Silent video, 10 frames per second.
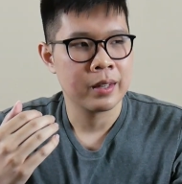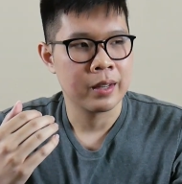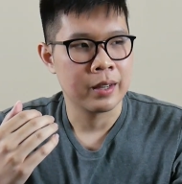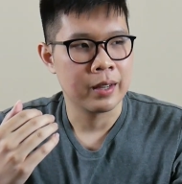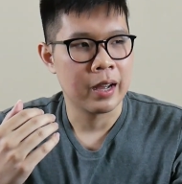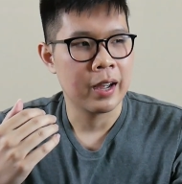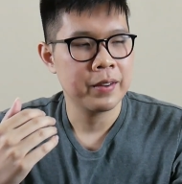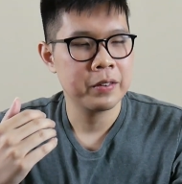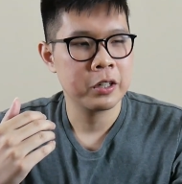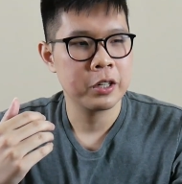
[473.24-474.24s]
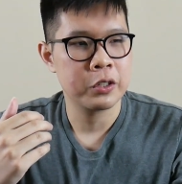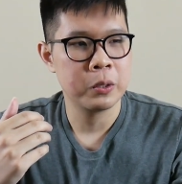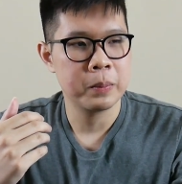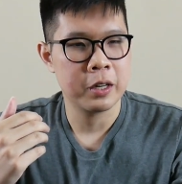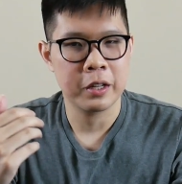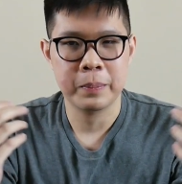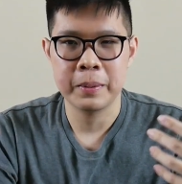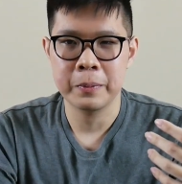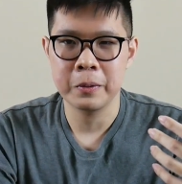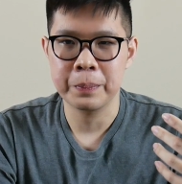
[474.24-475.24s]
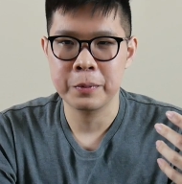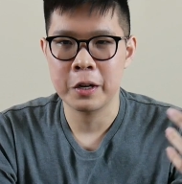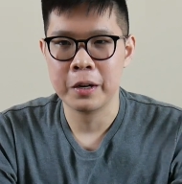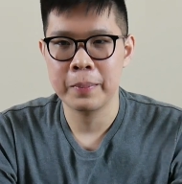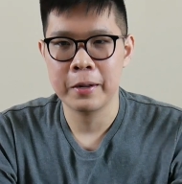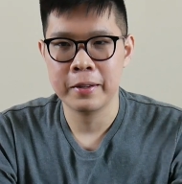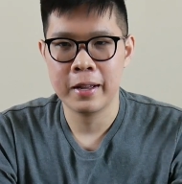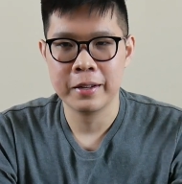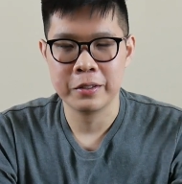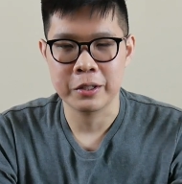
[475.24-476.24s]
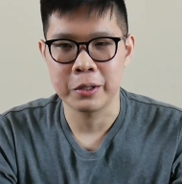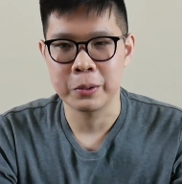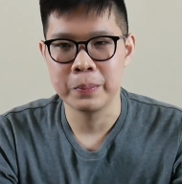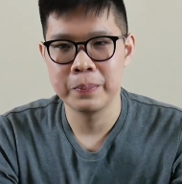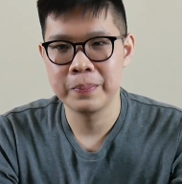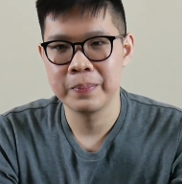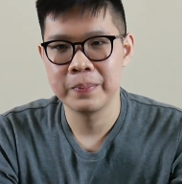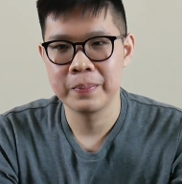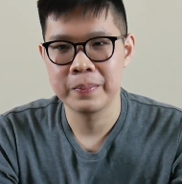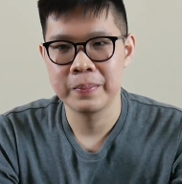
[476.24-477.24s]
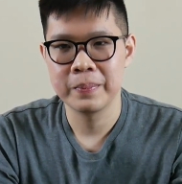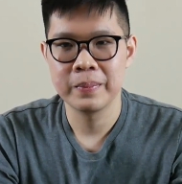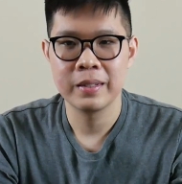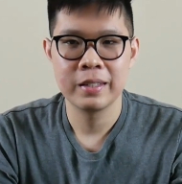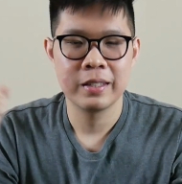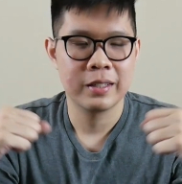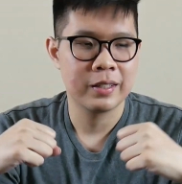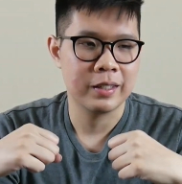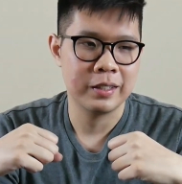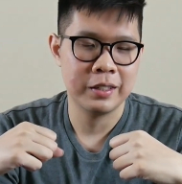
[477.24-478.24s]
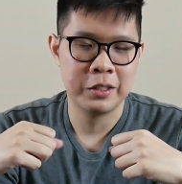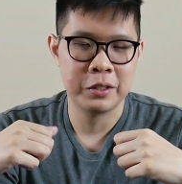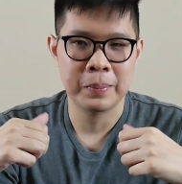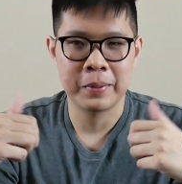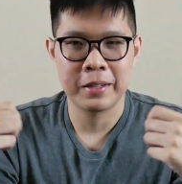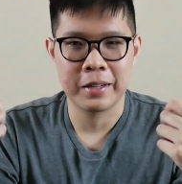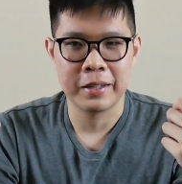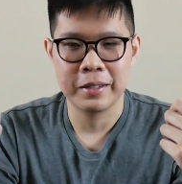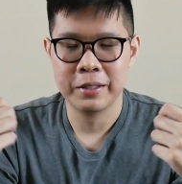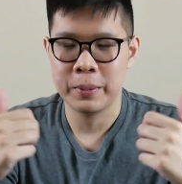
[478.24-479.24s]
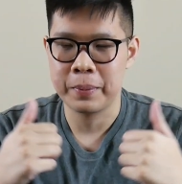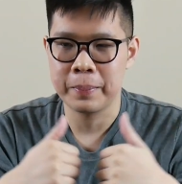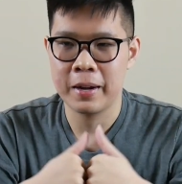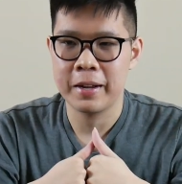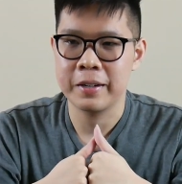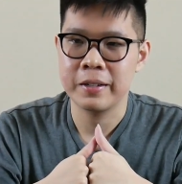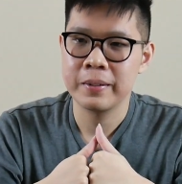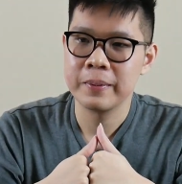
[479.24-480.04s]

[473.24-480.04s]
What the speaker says: I haven't heard too many other people talk about that, so it's just something to keep in mind.